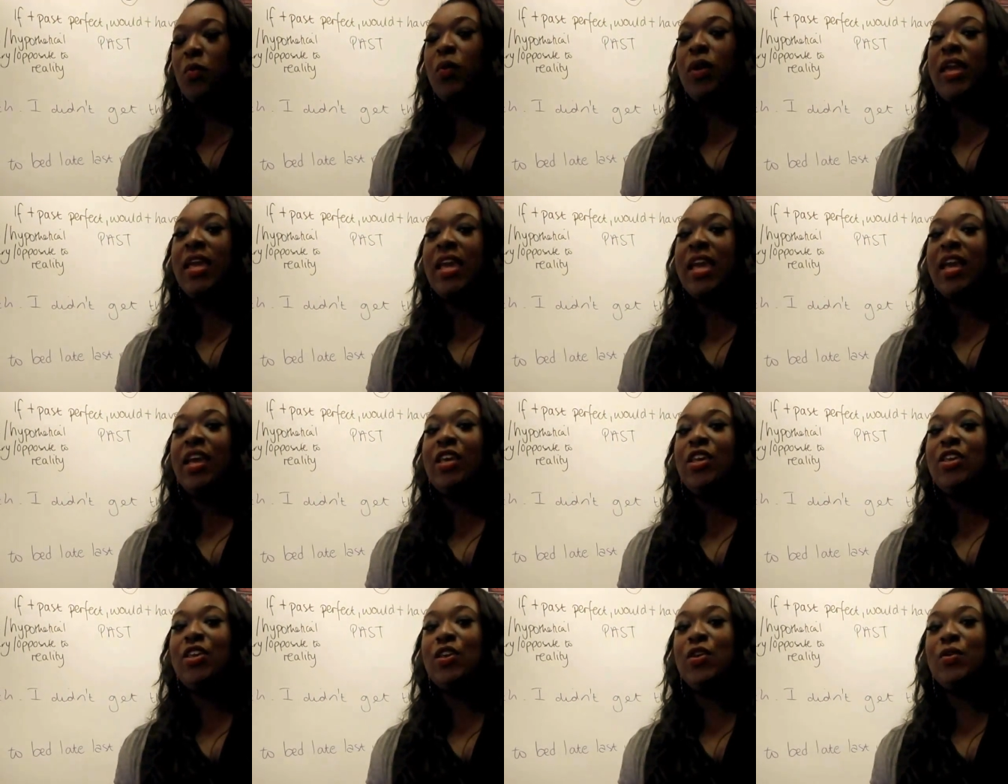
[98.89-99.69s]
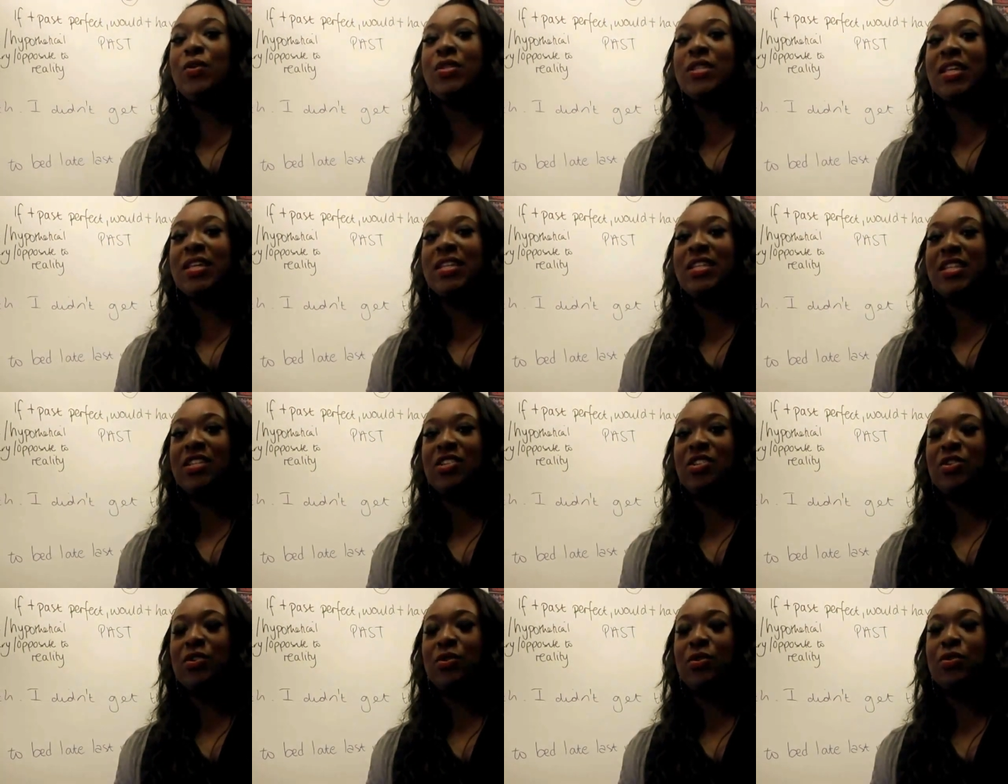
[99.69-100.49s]
we use
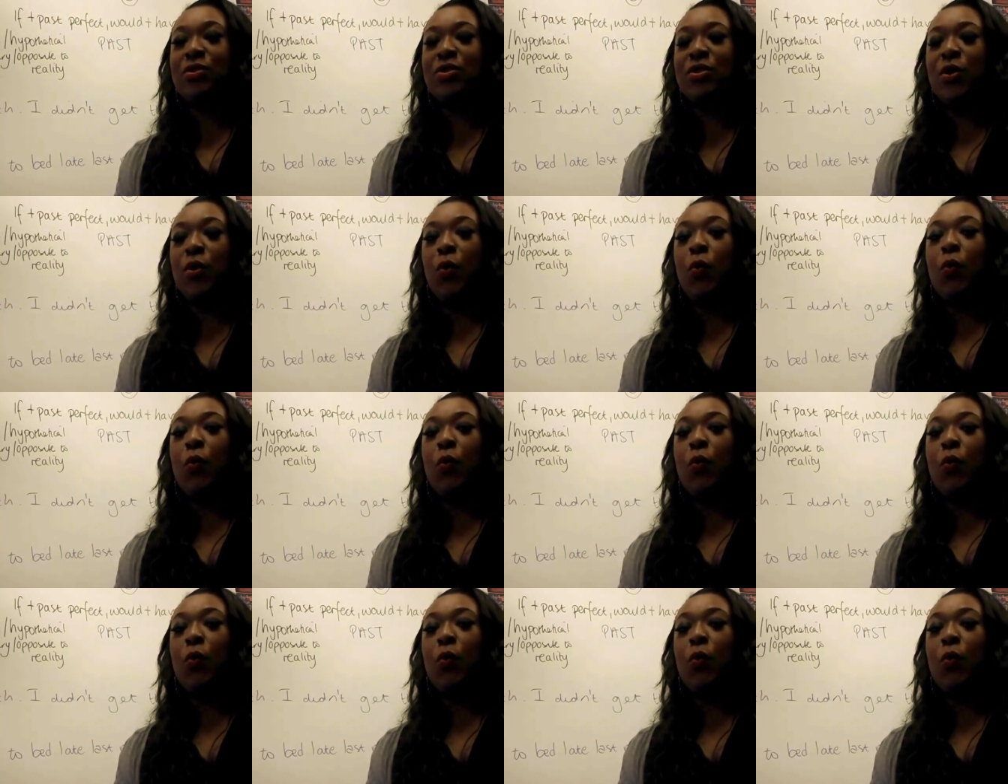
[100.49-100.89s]
conditionals,